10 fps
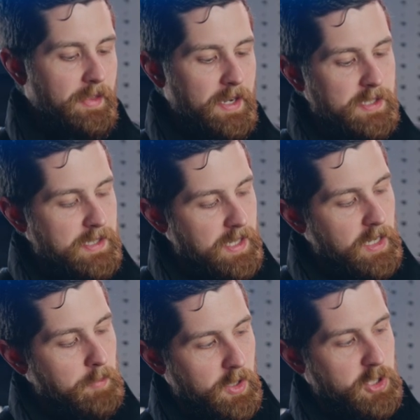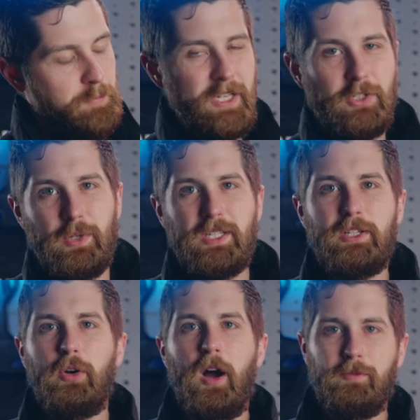and that doesn't take up much space, so it's
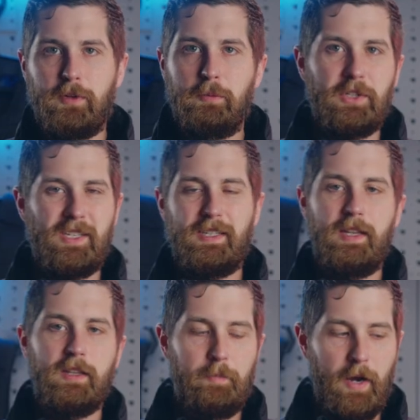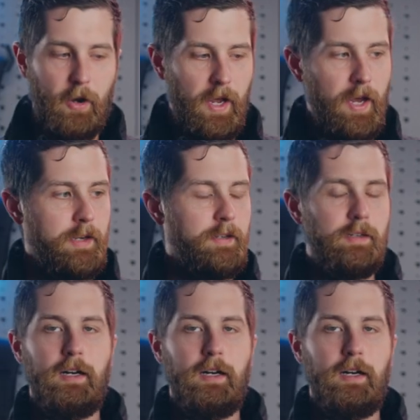still comfortable to sit in a Bearcat.